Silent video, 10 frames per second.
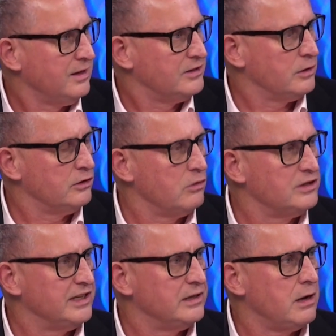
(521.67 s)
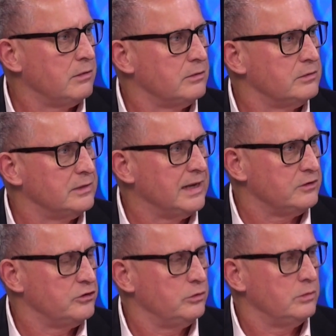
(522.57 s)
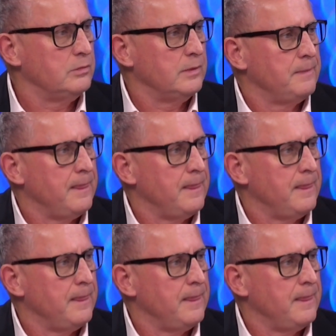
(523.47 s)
So as long as they don't get too